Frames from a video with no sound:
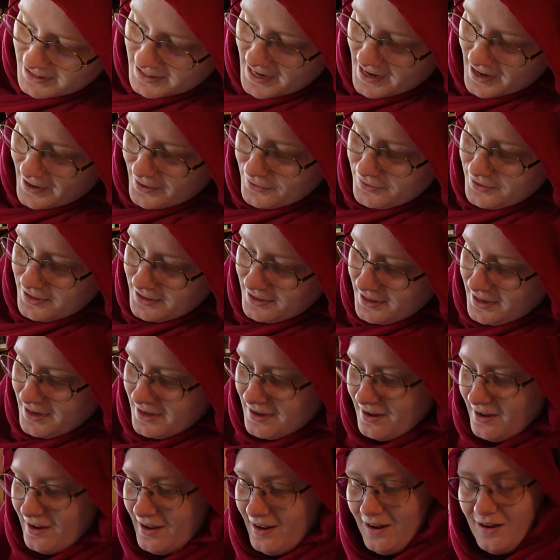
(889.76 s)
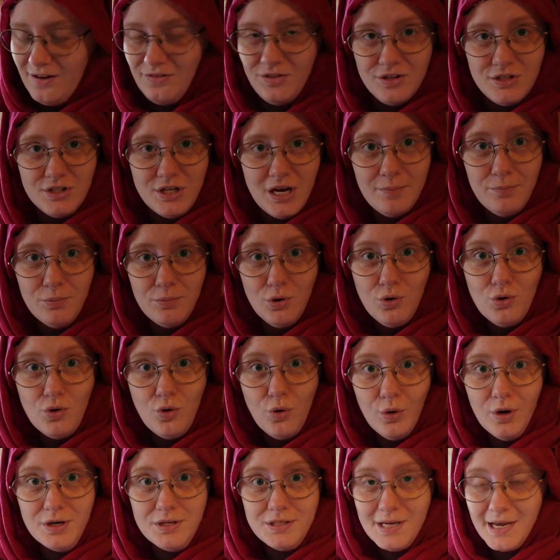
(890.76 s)
down, And the temporal
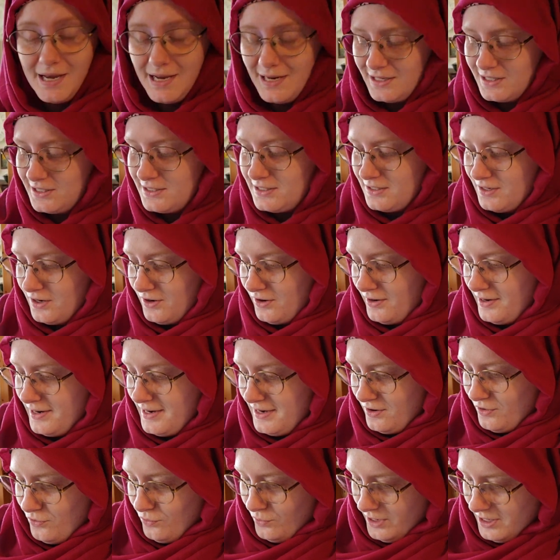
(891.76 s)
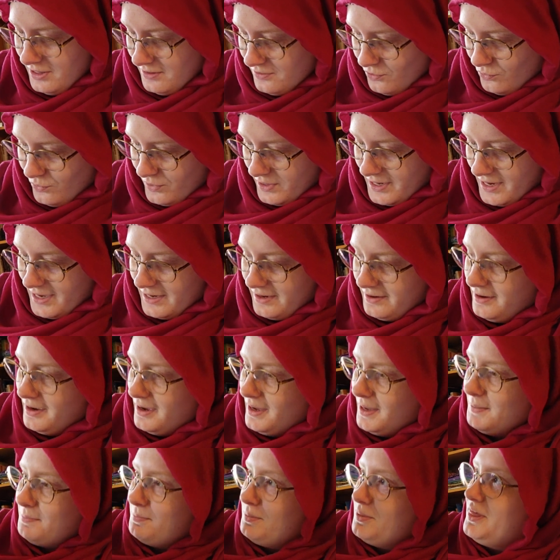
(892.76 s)
cortex, all right, well, we gotta
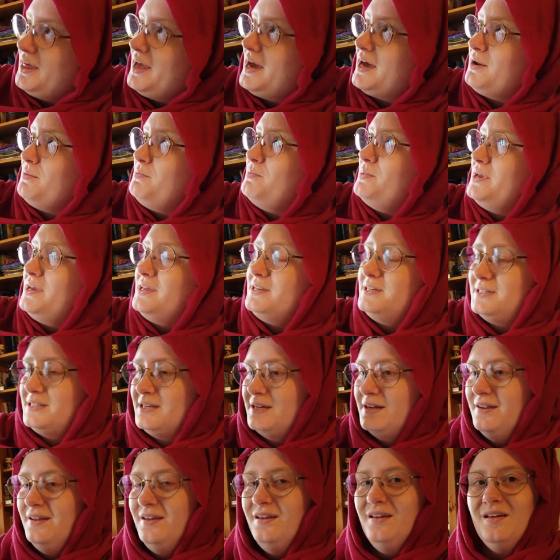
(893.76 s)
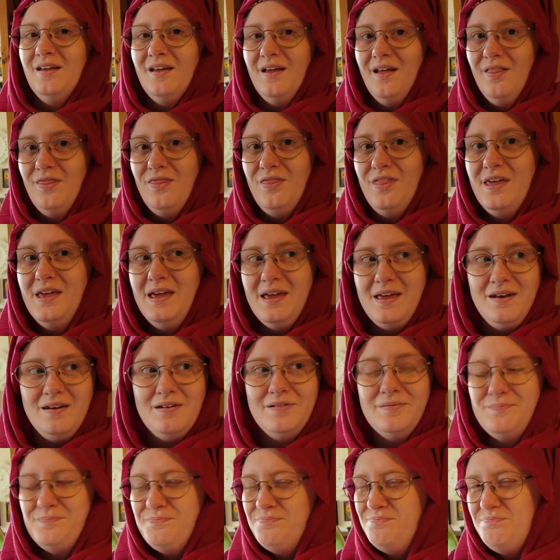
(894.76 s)
up that a bit. And then
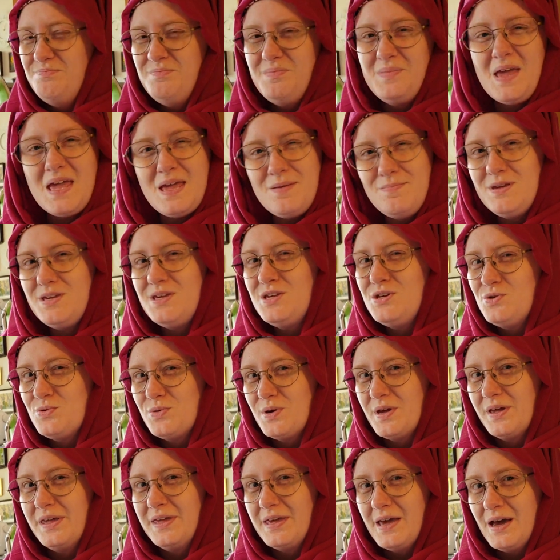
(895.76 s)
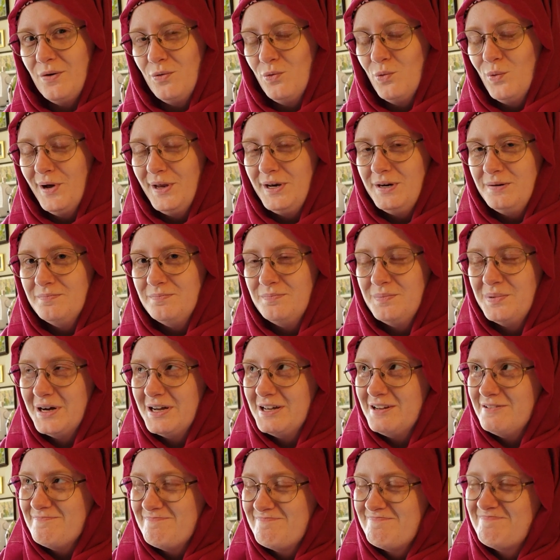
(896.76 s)
maybe you can get one,
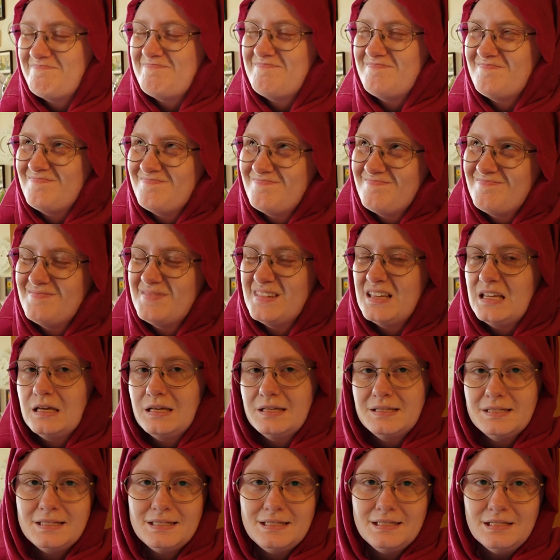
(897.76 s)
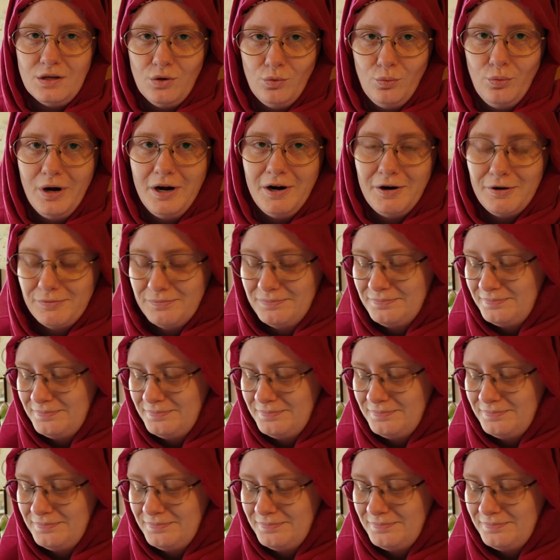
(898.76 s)
but still rare.